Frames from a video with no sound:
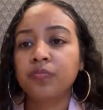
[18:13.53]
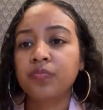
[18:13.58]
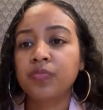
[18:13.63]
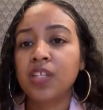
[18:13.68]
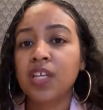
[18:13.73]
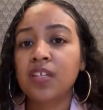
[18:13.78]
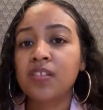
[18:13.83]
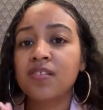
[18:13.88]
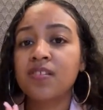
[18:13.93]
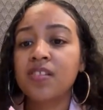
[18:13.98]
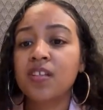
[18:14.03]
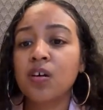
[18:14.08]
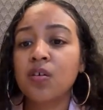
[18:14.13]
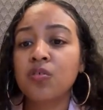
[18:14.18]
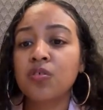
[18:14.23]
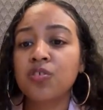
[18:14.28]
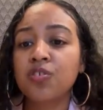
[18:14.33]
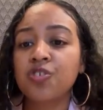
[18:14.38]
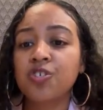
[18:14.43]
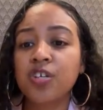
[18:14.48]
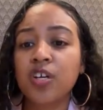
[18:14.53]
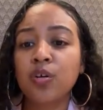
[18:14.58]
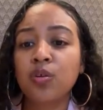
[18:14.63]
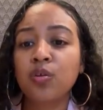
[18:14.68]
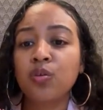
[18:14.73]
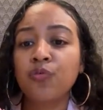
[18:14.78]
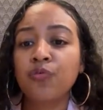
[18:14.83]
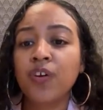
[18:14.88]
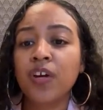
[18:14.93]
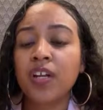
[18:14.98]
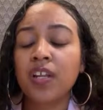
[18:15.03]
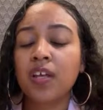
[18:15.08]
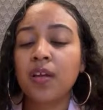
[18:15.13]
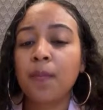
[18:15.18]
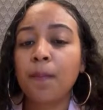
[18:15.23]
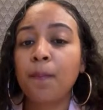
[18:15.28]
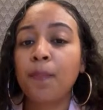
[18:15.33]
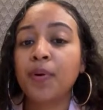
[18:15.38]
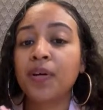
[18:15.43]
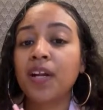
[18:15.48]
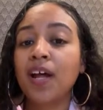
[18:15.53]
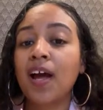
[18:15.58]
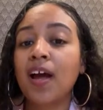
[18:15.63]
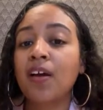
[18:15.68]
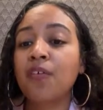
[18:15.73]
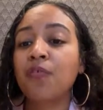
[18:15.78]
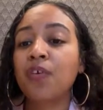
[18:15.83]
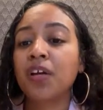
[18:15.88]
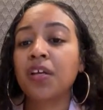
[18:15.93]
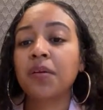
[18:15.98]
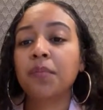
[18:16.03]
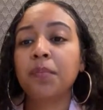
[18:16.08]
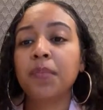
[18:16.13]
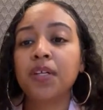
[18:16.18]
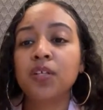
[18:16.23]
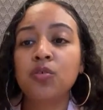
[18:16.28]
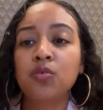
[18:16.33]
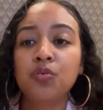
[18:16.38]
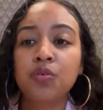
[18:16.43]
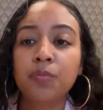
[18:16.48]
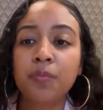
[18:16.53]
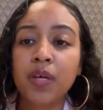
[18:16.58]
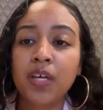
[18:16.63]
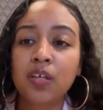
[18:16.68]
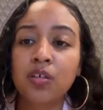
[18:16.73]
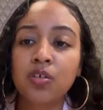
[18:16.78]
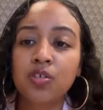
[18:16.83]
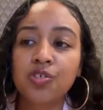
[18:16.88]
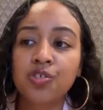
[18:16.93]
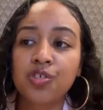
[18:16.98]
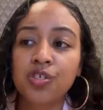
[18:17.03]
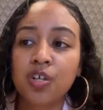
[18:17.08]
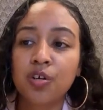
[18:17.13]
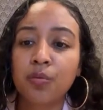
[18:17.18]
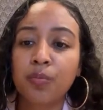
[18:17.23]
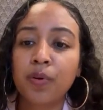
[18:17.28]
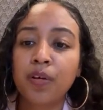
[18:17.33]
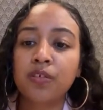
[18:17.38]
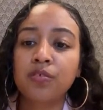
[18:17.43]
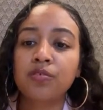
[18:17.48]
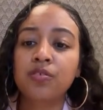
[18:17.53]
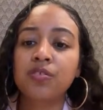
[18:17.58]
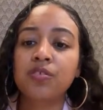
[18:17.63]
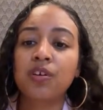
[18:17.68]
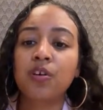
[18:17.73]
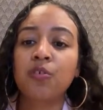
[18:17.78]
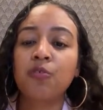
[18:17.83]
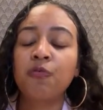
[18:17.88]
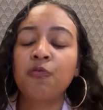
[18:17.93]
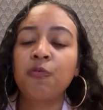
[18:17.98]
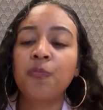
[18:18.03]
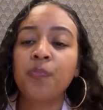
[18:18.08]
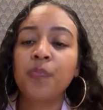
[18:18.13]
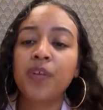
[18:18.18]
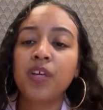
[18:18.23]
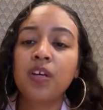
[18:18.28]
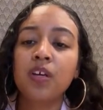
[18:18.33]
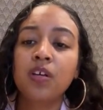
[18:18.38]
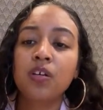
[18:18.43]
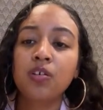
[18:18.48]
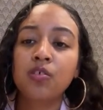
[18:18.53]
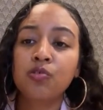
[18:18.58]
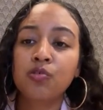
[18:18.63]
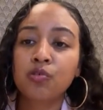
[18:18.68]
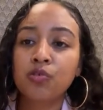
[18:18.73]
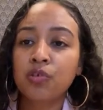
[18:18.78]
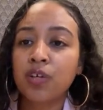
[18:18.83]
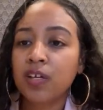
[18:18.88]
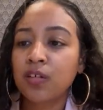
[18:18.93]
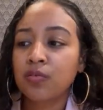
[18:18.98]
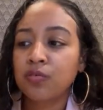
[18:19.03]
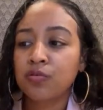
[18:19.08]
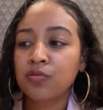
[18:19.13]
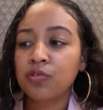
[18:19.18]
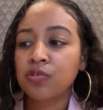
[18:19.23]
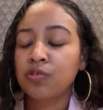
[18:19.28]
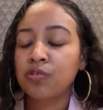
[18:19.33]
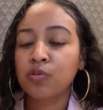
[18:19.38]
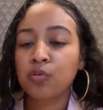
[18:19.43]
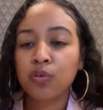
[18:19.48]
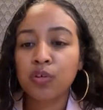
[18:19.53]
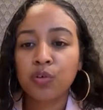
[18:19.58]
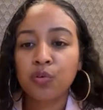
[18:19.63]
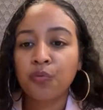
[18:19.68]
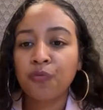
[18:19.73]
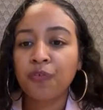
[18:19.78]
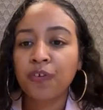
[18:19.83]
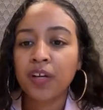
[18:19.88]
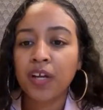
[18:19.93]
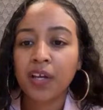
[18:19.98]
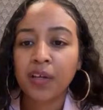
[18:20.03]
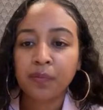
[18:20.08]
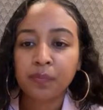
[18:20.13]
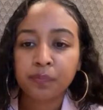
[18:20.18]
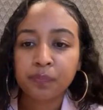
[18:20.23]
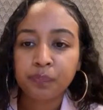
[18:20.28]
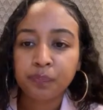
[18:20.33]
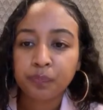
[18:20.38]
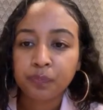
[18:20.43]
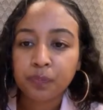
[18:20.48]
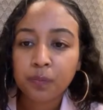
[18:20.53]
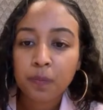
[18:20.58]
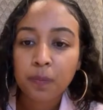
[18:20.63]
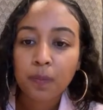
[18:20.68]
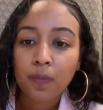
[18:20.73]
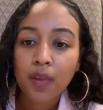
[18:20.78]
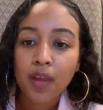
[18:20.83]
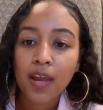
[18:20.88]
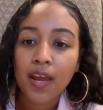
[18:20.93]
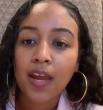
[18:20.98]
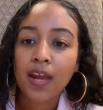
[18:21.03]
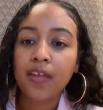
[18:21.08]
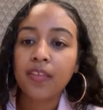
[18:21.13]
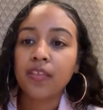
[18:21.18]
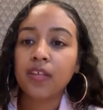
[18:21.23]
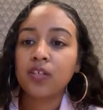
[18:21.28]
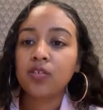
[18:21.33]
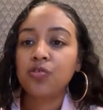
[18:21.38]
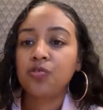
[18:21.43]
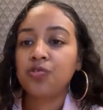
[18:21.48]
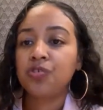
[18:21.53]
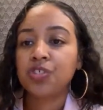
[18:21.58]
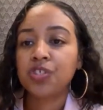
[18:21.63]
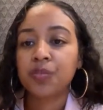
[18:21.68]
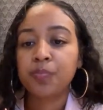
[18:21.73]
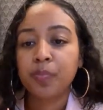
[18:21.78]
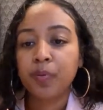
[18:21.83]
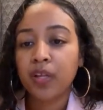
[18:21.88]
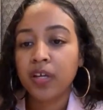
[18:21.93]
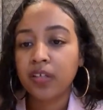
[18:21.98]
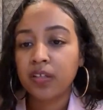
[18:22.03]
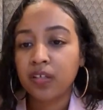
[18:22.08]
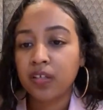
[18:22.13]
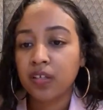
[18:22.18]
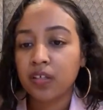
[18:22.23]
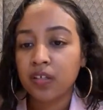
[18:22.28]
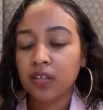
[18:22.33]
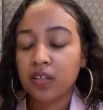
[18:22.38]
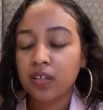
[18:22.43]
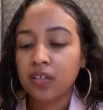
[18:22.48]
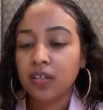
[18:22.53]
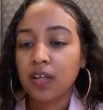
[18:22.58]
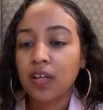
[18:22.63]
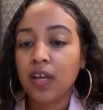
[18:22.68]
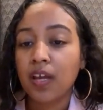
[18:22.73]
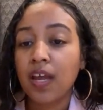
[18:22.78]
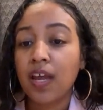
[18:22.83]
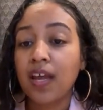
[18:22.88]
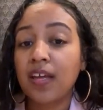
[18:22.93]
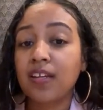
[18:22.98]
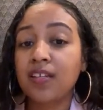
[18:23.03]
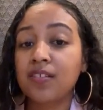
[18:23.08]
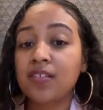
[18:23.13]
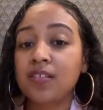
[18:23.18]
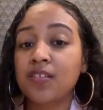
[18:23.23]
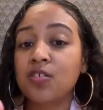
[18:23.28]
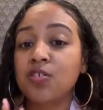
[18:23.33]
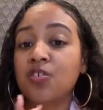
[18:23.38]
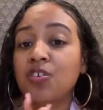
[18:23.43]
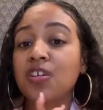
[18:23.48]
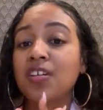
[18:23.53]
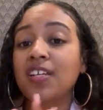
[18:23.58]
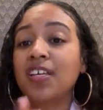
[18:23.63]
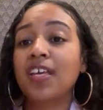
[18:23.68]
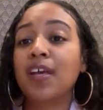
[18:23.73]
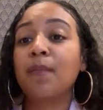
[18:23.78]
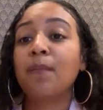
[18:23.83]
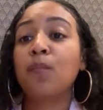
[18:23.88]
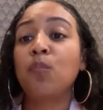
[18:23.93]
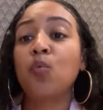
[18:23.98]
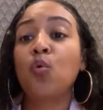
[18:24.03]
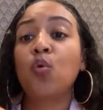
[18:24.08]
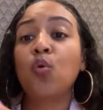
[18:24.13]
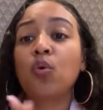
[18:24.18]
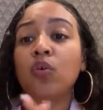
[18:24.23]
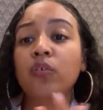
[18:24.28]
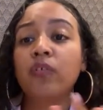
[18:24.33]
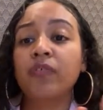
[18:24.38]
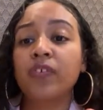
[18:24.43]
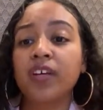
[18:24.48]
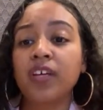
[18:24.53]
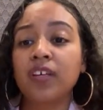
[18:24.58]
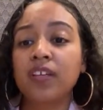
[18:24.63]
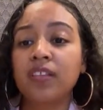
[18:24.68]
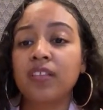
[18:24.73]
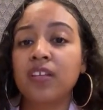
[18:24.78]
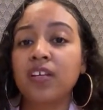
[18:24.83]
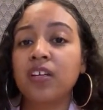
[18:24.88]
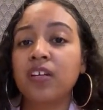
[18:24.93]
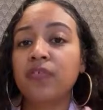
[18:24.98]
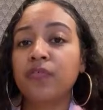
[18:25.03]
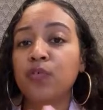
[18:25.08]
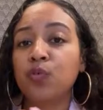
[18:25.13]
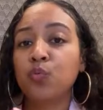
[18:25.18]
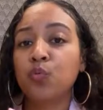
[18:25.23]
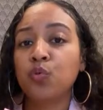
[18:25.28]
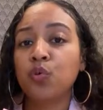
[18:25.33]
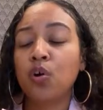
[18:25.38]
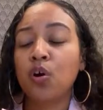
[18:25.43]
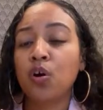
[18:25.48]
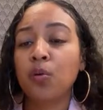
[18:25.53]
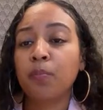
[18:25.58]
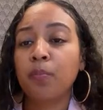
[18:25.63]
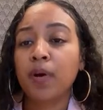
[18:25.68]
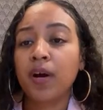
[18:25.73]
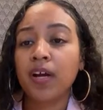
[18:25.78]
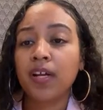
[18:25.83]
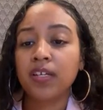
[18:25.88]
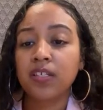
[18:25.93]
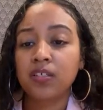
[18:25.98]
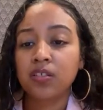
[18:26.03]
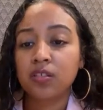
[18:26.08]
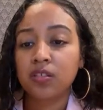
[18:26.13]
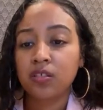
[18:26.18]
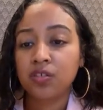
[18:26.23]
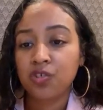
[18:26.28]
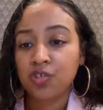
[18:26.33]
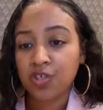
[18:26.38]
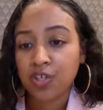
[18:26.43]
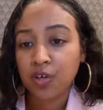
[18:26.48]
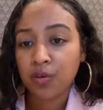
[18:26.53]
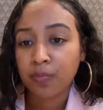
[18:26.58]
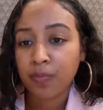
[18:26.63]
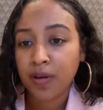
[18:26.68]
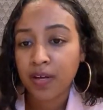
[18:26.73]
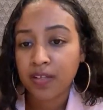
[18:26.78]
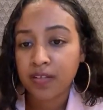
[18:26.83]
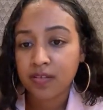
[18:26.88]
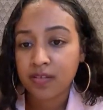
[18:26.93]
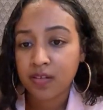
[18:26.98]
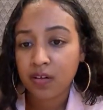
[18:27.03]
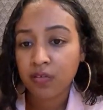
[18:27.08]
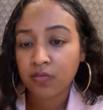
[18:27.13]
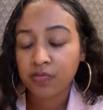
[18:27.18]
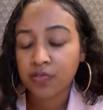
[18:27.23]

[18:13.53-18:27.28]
They sell the gel already, but I recommend you to make your gel by yourself, because all you gotta do is soak it overnight, and then you just blend it, and you're gonna get more of it than if you are buying the gel by itself.